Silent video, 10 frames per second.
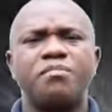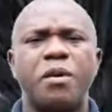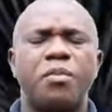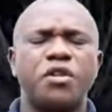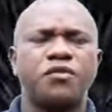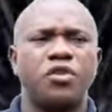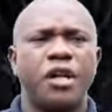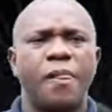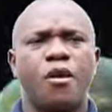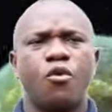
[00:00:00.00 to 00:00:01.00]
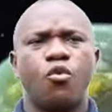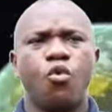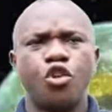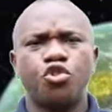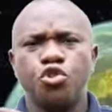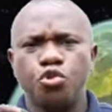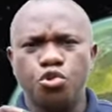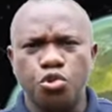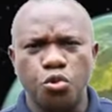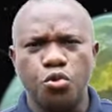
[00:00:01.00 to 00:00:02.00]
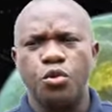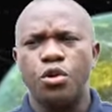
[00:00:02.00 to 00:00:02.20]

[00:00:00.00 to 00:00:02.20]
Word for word: purposefully. What you do